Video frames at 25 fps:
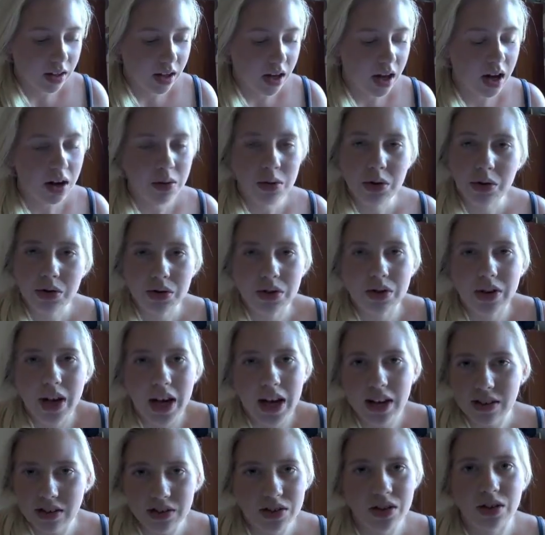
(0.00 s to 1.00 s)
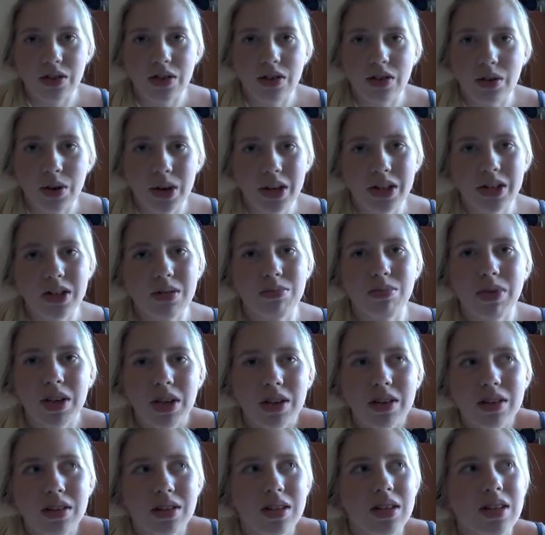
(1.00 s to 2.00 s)
how you should answer the question,
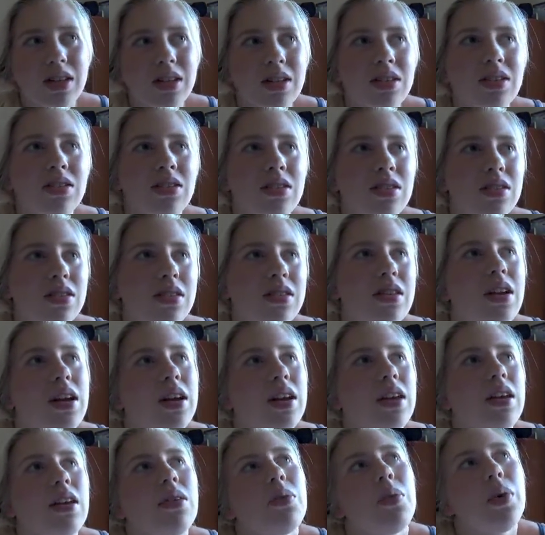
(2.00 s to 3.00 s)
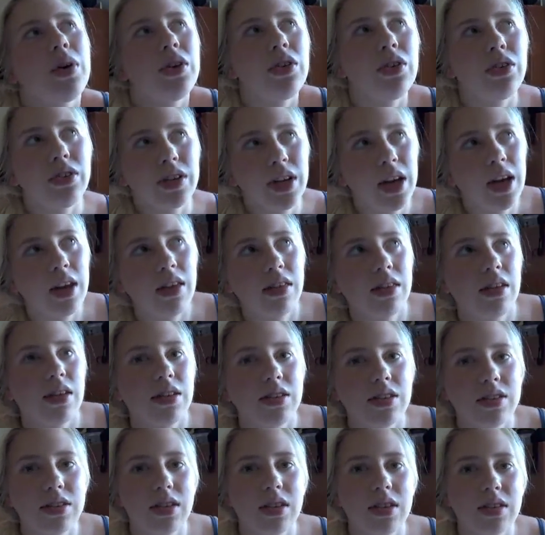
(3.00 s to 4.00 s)
because it's like when you take
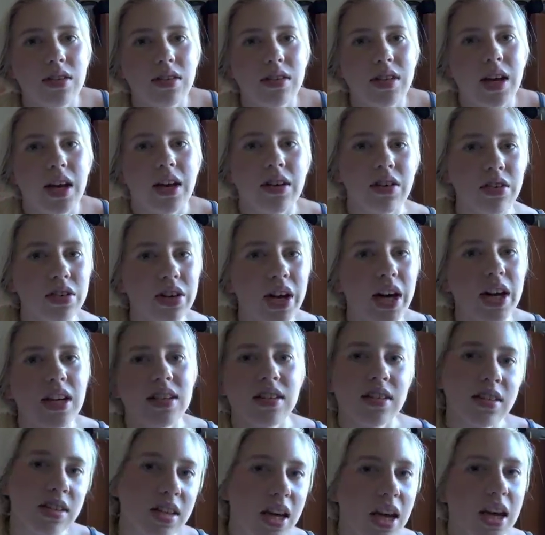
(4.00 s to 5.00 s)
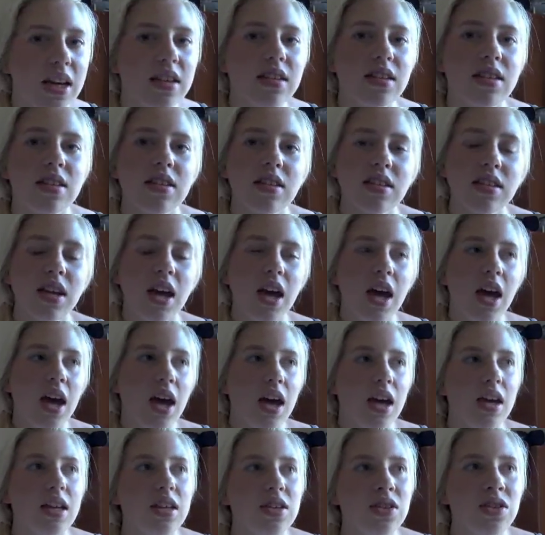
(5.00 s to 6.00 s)
these standardized tests,
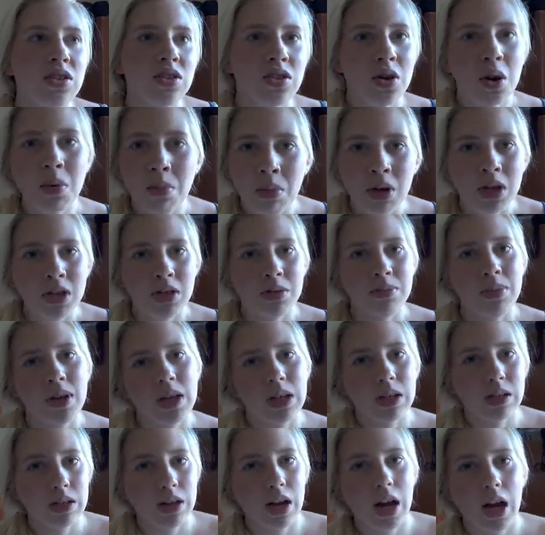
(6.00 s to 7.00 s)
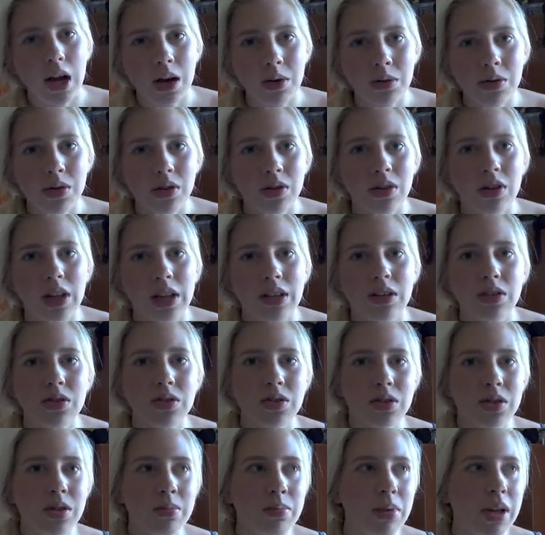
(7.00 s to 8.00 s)
it's so much about how
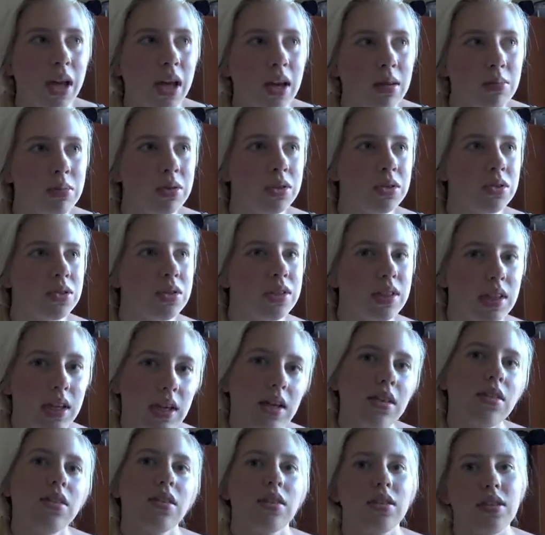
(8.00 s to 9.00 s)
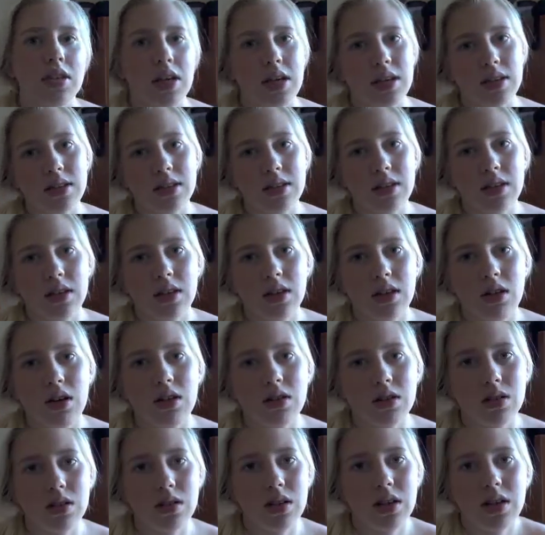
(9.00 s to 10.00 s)
you should be able to take the test.
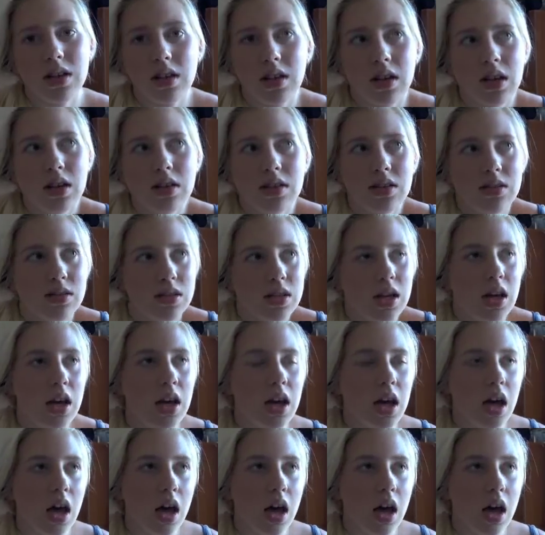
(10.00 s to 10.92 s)
Like it's